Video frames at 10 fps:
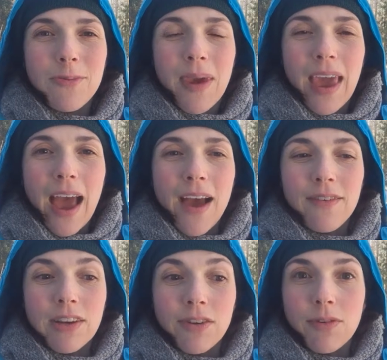you may
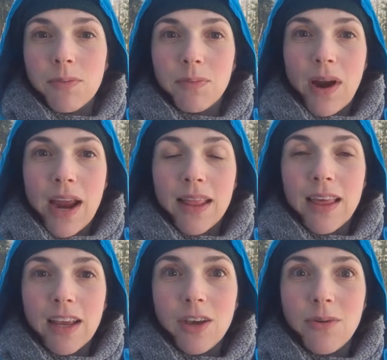have a different
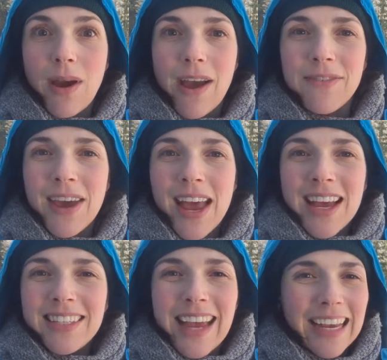brand that you have
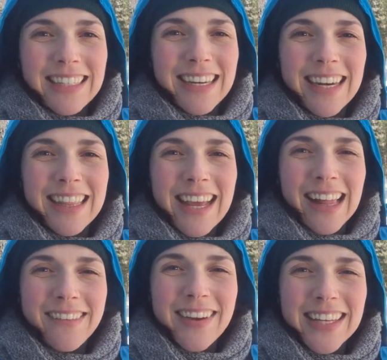tested in the
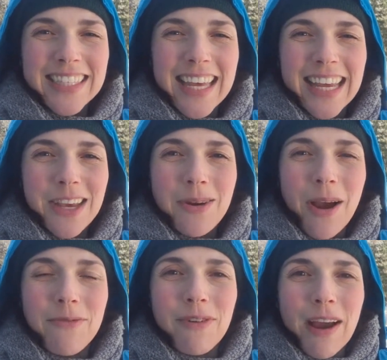elements that you
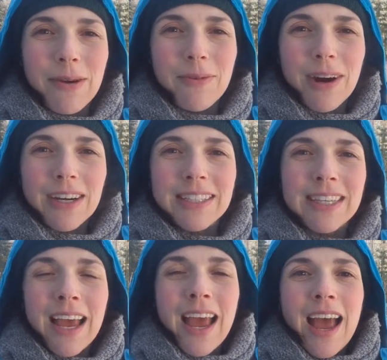have find works.
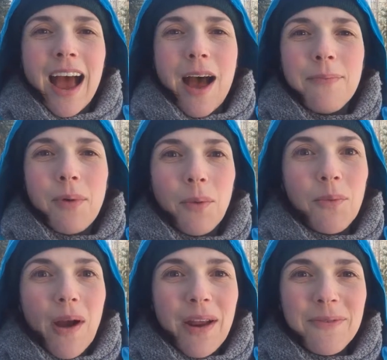
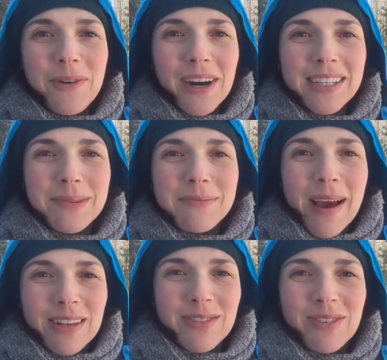What works
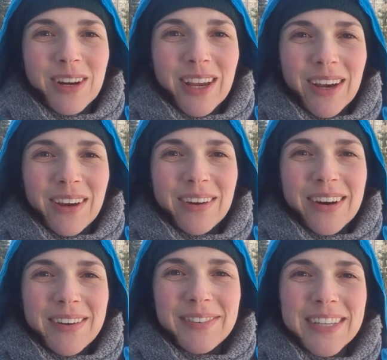best for
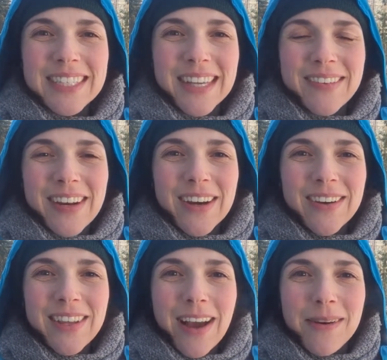you? Please let me know
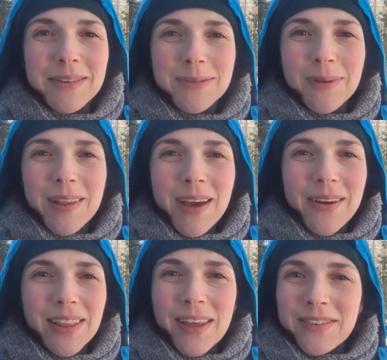in the comments below.
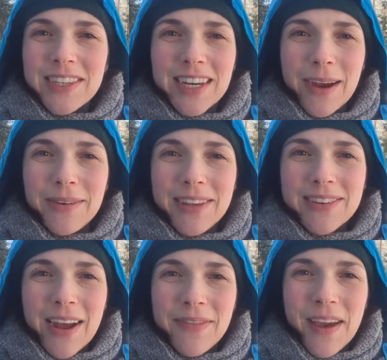I'd love to chat with you
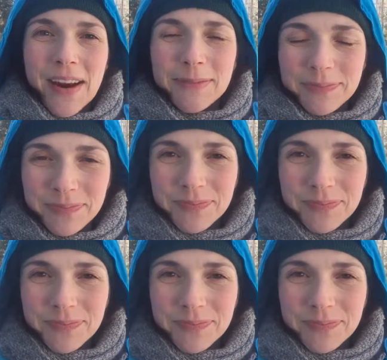down there.